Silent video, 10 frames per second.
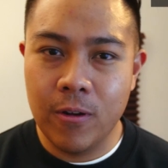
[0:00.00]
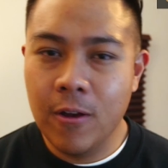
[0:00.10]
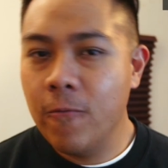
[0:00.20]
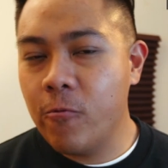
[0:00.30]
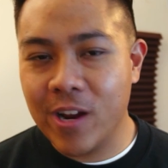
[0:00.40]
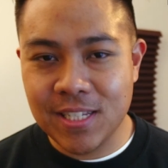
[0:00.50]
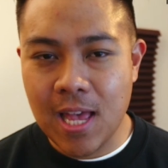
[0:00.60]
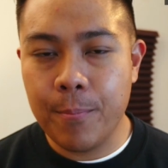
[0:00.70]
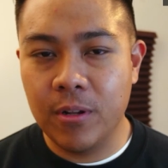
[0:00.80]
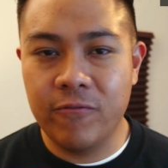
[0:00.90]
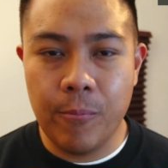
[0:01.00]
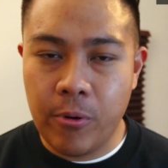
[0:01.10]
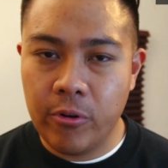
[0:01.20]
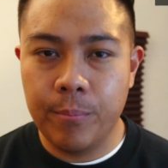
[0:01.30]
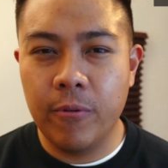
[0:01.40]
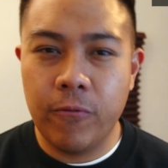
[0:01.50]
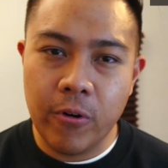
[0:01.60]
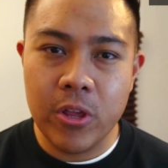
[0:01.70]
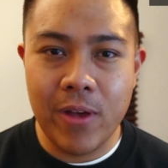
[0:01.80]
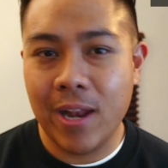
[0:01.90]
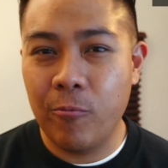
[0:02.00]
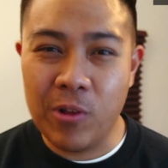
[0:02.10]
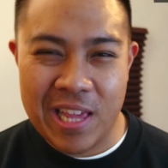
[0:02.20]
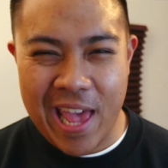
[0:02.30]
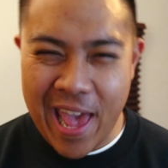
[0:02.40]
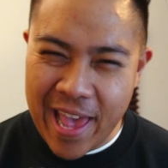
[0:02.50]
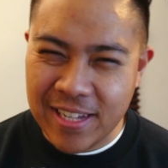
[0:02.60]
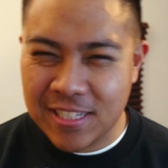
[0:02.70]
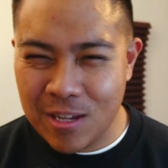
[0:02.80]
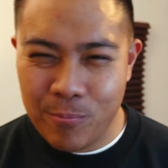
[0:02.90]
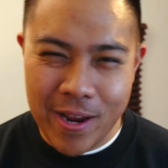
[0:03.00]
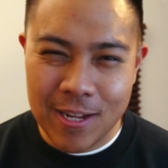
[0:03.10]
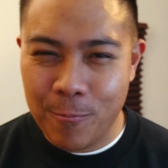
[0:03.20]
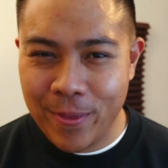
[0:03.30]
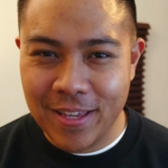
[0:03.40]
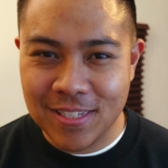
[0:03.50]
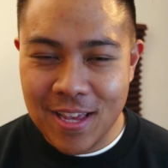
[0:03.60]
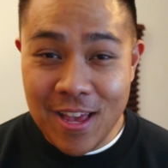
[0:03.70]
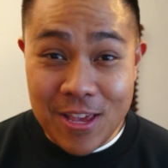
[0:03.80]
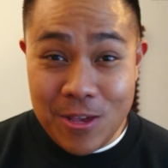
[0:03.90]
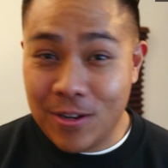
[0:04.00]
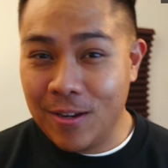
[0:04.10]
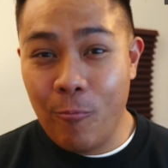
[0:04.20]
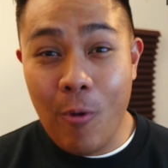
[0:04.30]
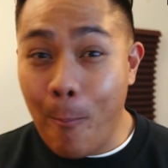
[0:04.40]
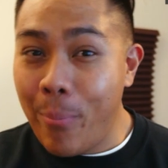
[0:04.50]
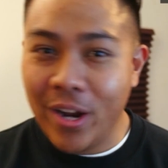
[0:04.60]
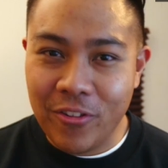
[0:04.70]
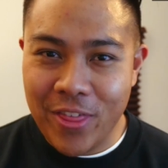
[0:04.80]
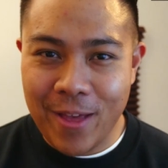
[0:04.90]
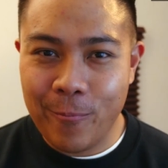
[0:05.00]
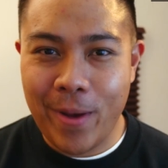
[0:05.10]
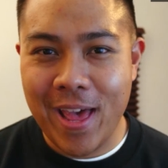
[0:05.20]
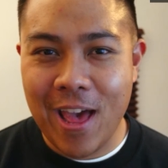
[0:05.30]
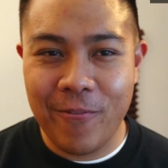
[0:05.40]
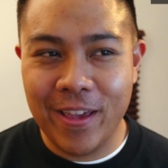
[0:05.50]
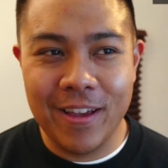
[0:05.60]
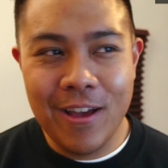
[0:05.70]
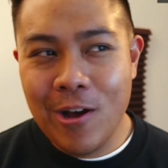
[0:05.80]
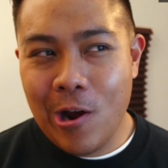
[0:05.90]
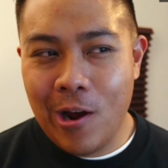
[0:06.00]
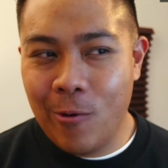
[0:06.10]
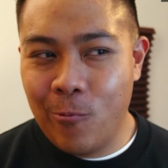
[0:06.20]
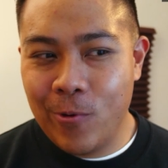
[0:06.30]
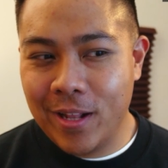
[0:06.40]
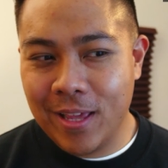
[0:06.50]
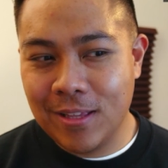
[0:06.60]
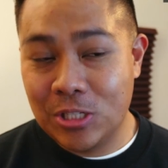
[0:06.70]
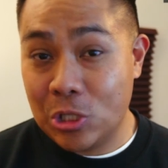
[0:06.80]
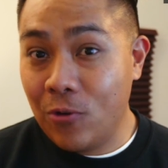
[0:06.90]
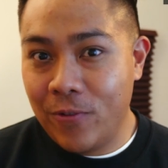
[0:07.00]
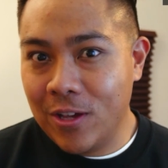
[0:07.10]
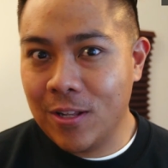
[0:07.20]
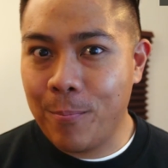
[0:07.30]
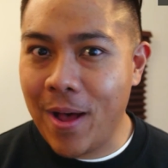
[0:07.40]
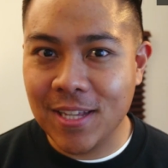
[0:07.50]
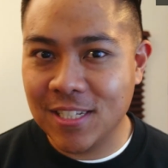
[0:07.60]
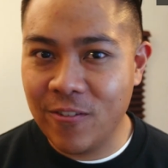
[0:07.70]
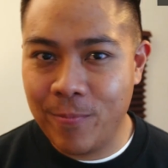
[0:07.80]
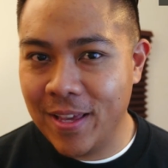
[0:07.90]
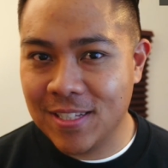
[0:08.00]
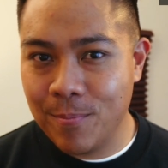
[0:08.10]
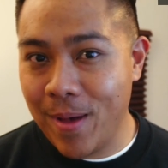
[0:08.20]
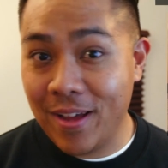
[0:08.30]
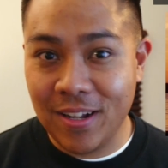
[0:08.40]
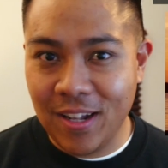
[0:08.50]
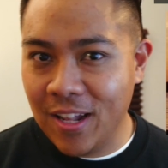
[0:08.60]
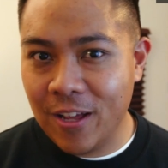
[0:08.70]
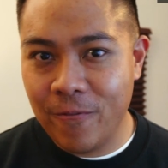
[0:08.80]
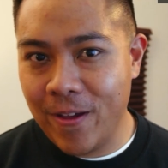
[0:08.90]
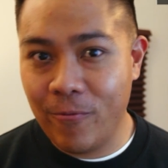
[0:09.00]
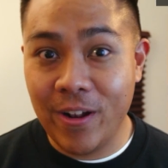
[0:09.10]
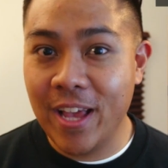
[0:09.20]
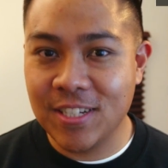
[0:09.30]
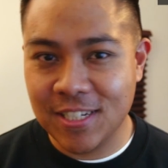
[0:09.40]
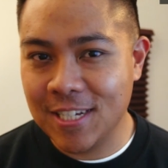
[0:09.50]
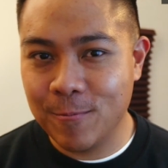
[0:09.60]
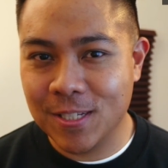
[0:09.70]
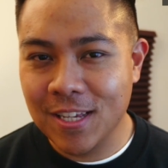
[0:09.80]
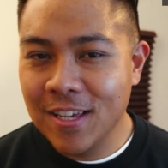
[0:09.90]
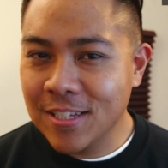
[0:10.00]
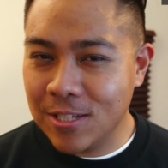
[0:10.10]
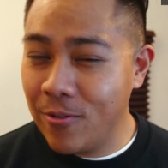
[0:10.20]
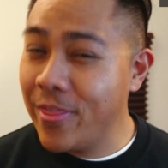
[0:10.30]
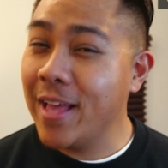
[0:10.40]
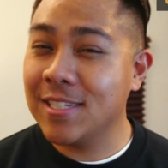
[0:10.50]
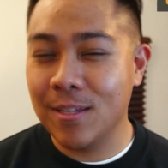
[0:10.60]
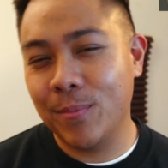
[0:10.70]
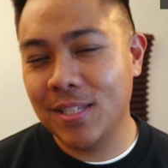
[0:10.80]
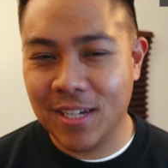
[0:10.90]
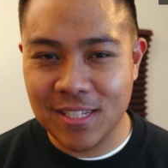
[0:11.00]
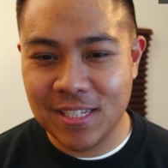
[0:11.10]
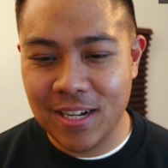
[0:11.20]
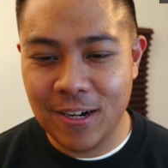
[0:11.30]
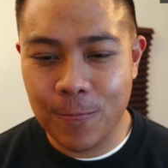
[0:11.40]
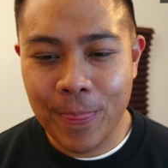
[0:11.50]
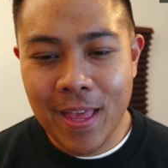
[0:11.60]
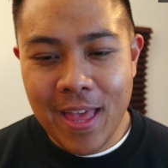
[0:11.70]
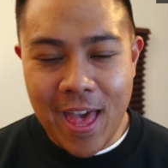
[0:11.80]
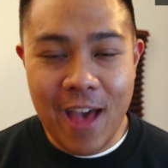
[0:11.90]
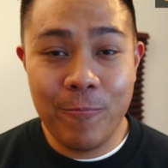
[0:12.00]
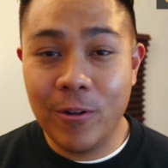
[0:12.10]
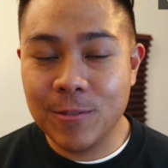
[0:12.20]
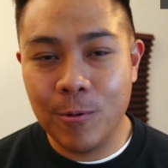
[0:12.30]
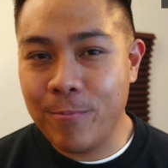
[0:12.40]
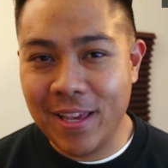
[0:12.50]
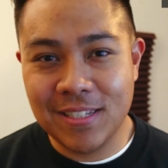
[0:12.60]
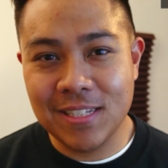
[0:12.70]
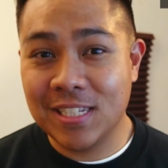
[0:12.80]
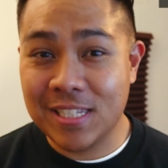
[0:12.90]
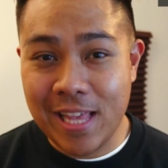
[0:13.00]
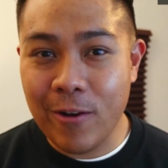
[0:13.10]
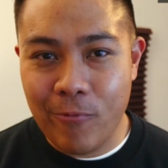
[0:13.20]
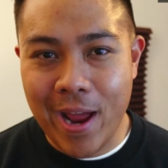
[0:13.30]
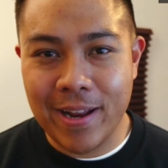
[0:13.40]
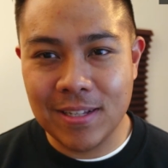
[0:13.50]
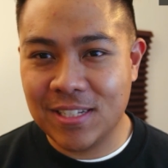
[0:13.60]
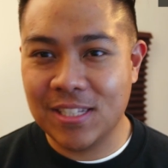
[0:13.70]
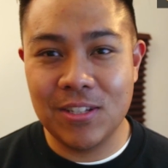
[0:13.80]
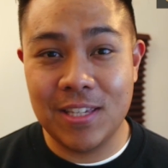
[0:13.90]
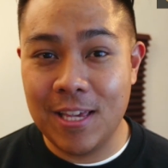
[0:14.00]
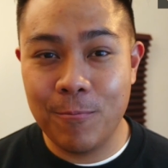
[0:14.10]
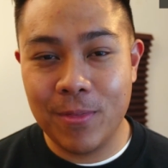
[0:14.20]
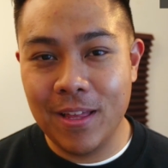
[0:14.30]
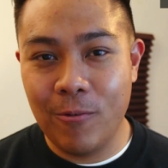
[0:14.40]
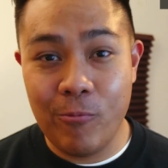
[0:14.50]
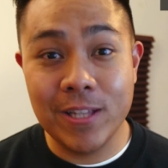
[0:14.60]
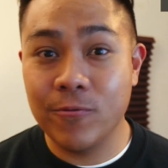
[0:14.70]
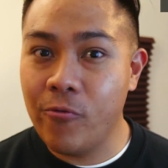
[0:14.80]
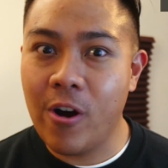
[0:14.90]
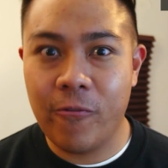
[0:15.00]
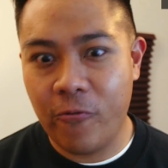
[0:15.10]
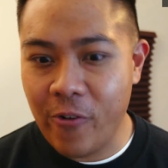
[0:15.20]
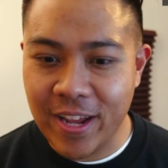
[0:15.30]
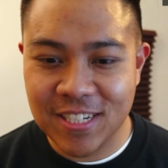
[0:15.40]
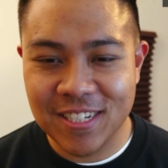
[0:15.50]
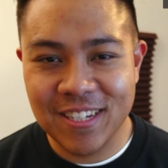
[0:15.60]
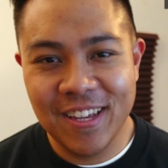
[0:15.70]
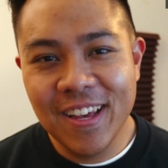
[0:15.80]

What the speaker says: For example, if a poet before you had a really angsty breakup piece, you could rebuttal them by having a really jovial and positive piece about love and relationships. So that's something to consider. Have multiple pieces. Stay writing just to keep the reservoir fresh.